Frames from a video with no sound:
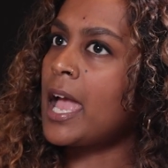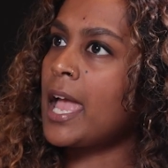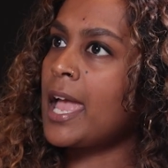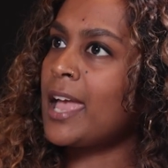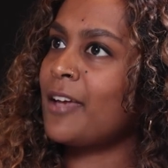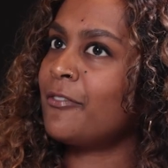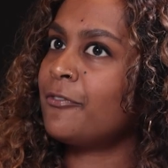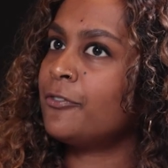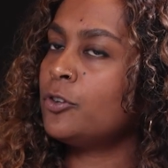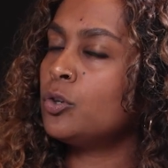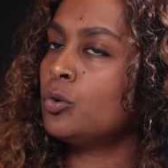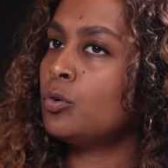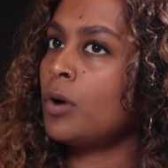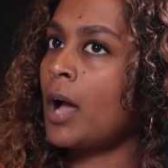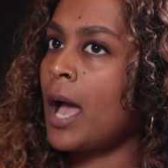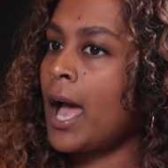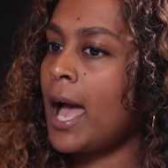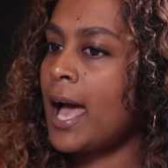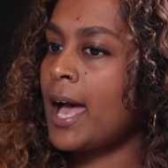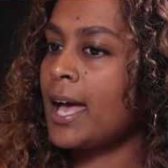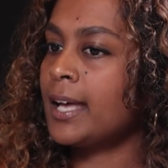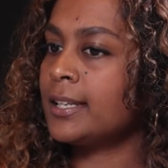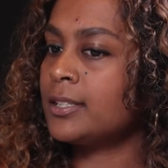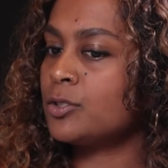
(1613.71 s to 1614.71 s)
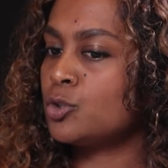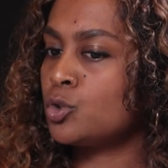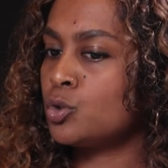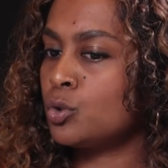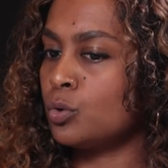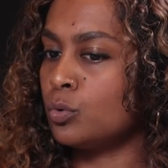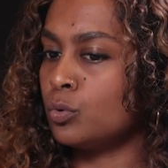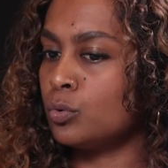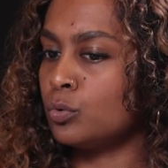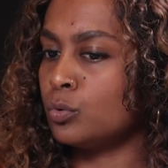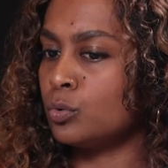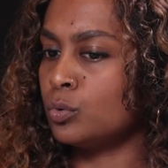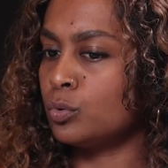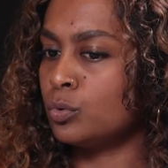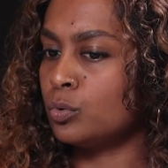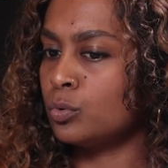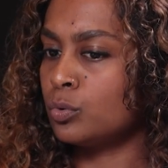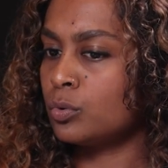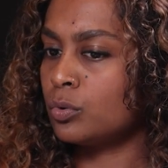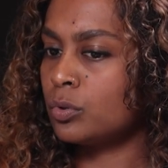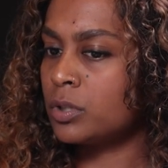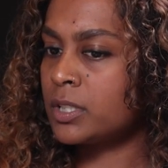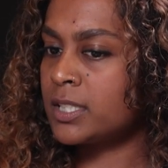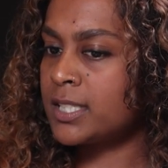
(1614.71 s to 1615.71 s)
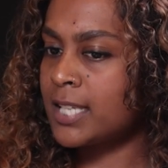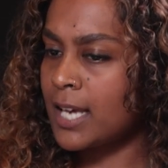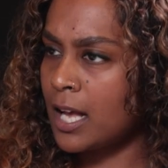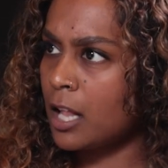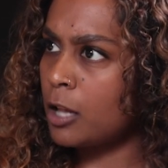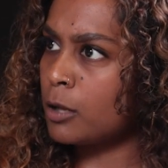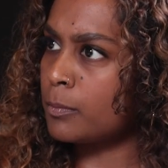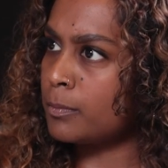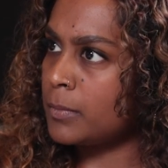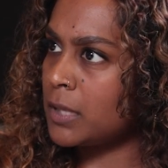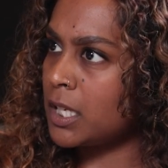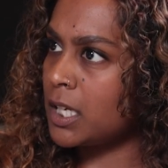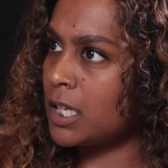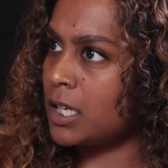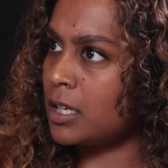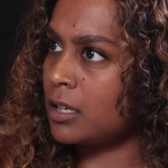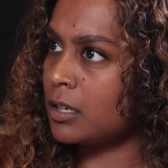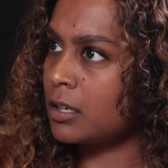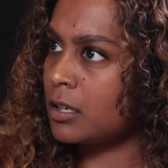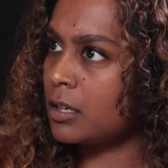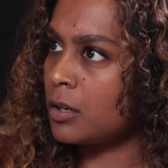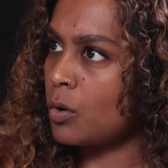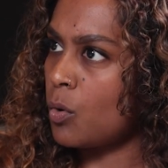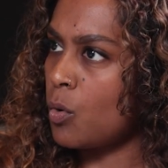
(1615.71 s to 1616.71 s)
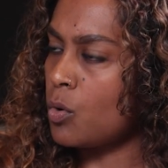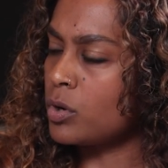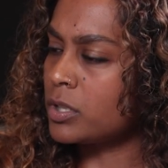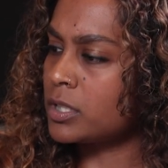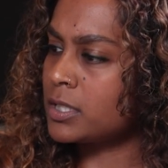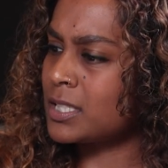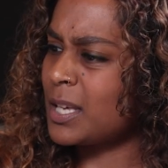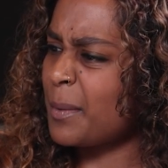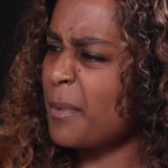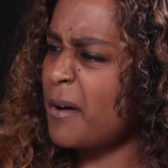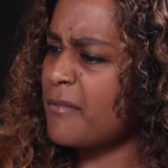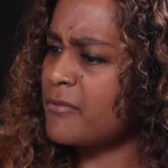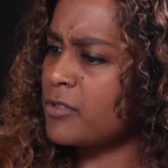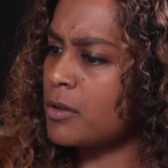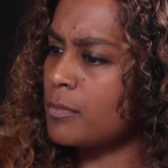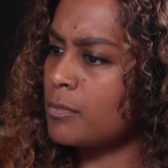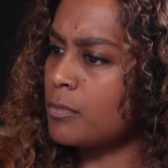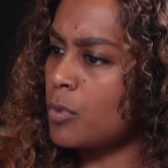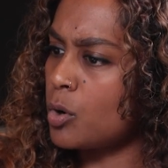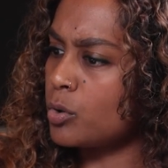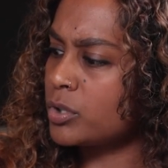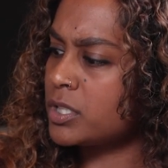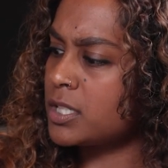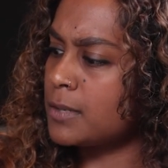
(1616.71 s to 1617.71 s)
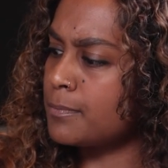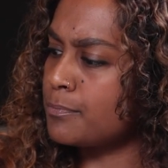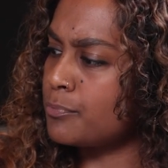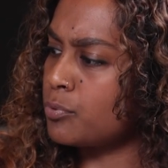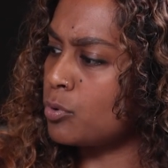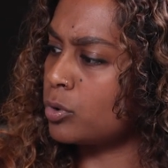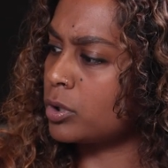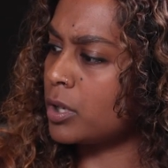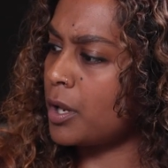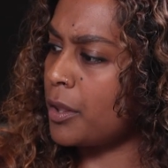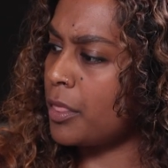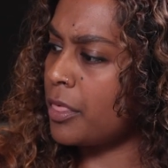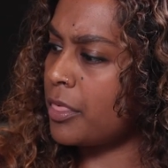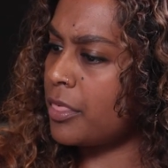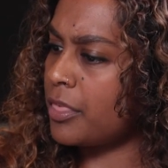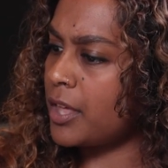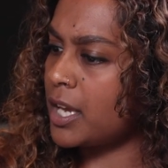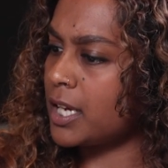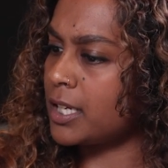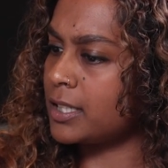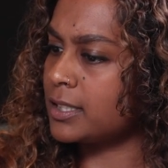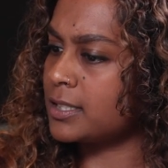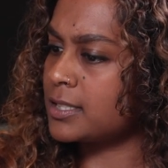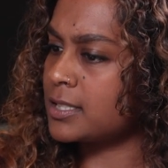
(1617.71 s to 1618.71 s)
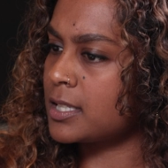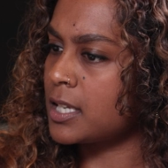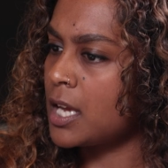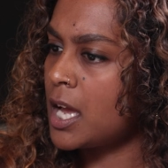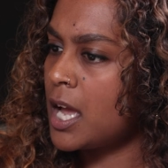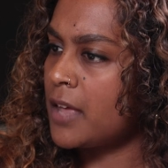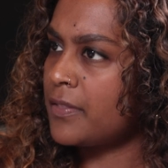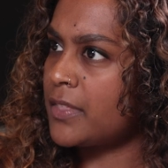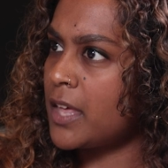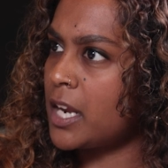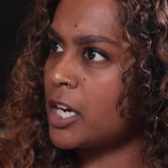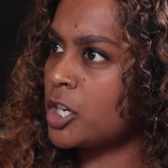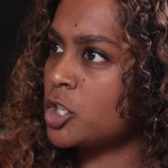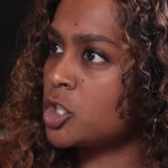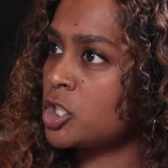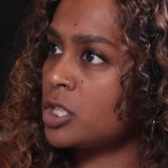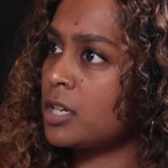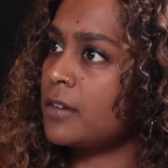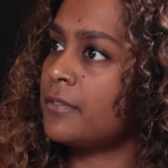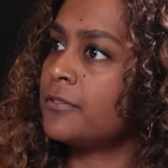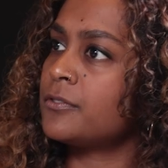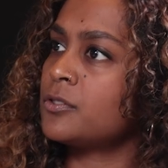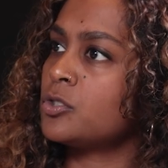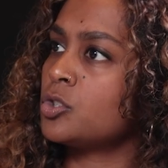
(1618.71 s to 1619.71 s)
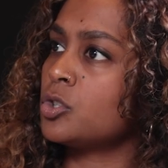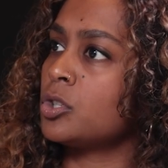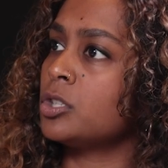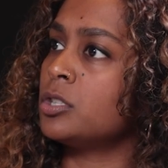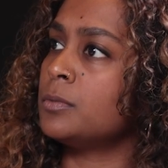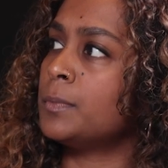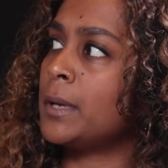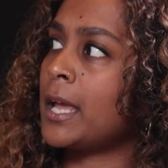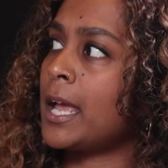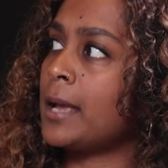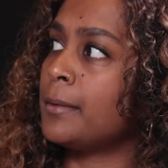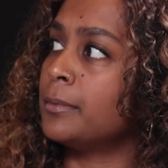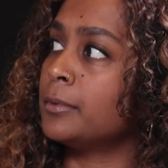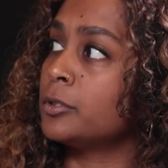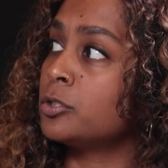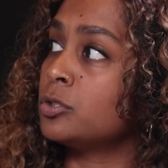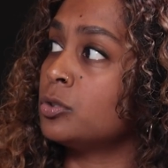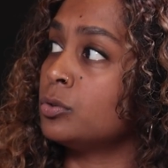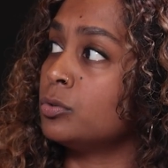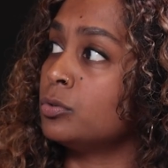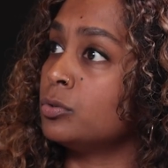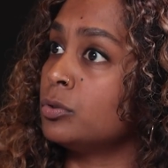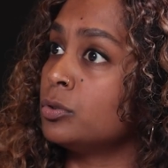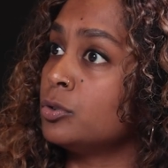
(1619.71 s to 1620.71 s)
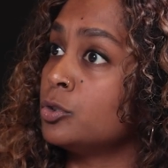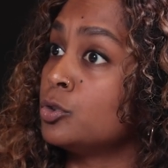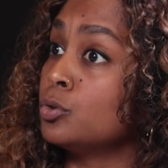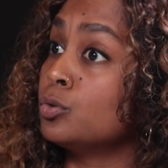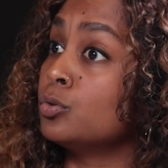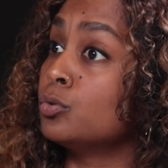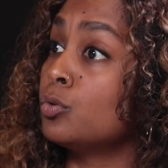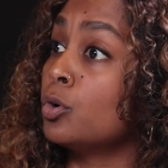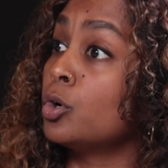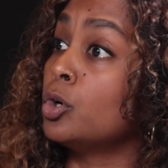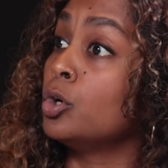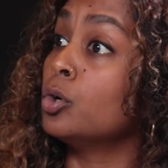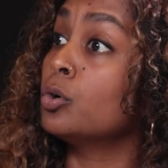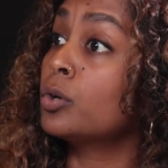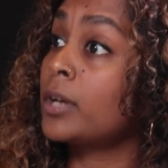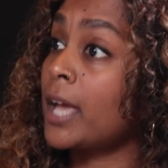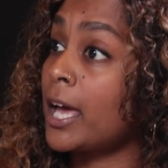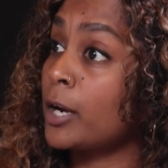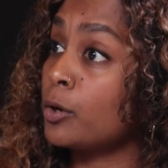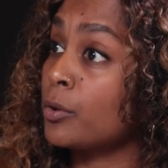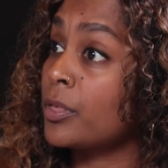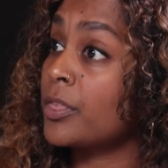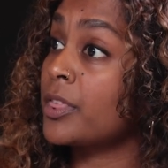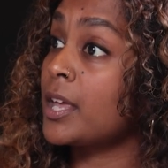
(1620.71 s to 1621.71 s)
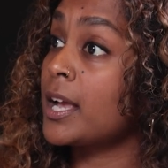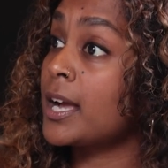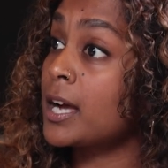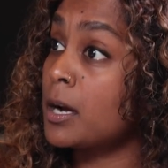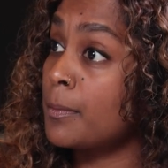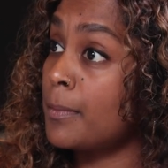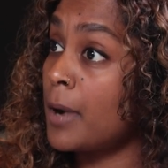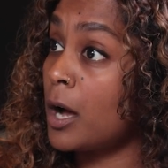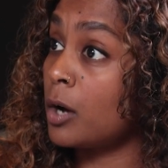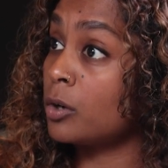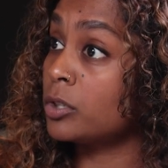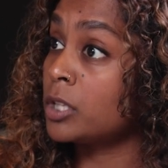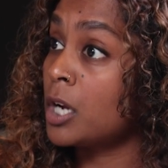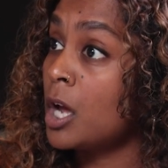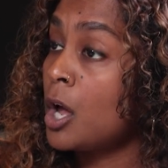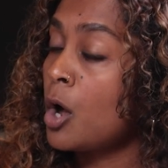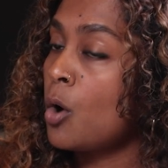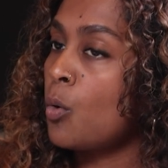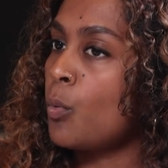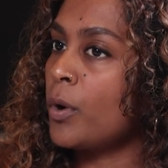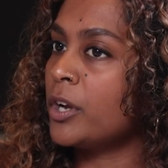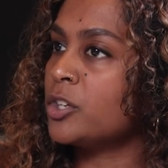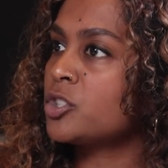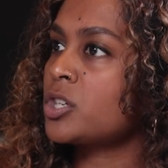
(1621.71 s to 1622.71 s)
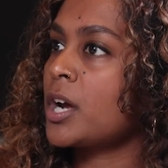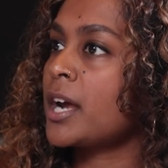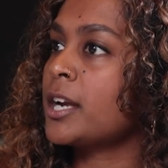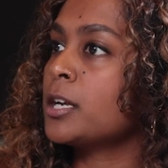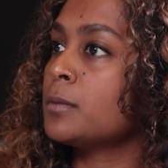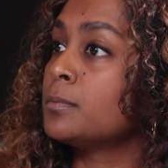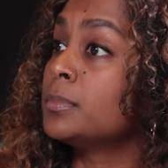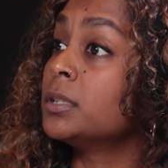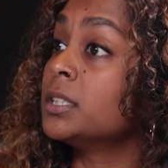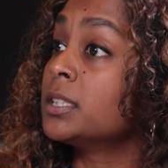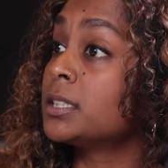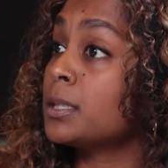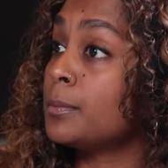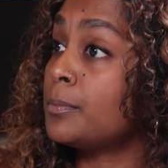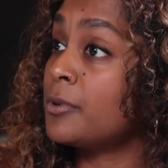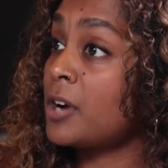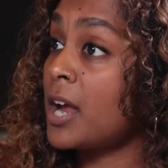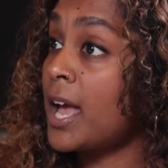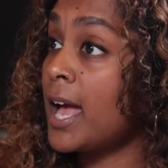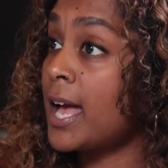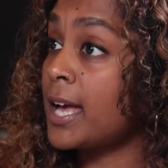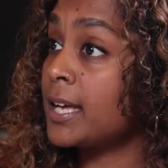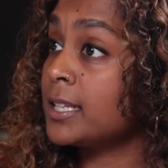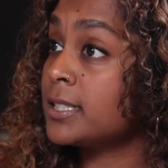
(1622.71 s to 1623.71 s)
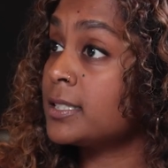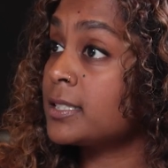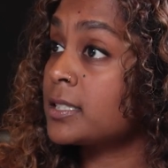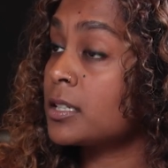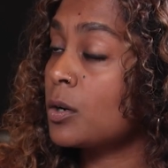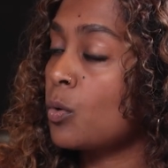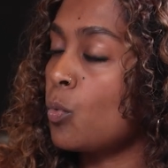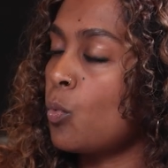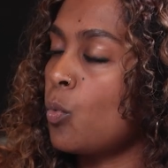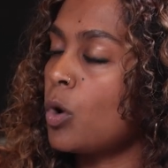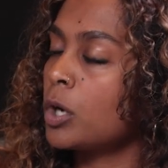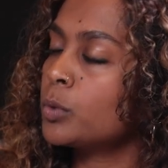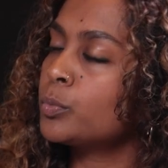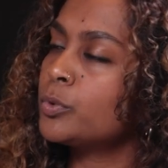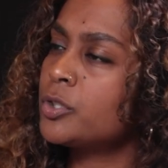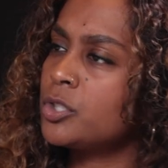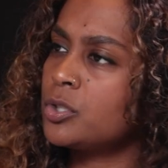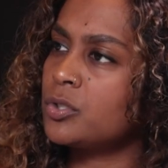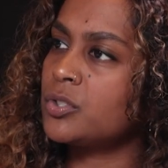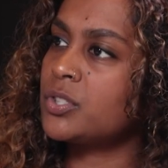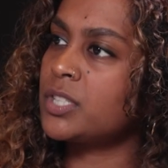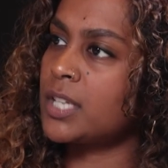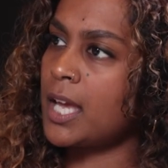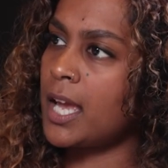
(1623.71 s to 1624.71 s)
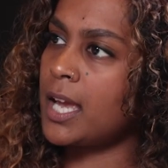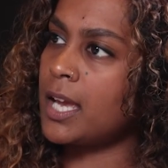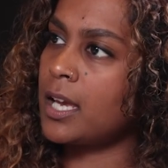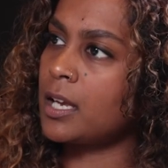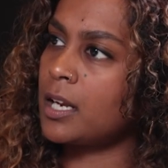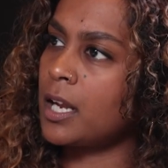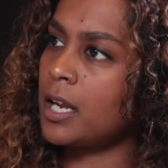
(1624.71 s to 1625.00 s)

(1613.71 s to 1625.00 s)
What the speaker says: If you had to tell me some of the most important things that a chef should be able to do or look at or think about when trying to build a brand, what would you say?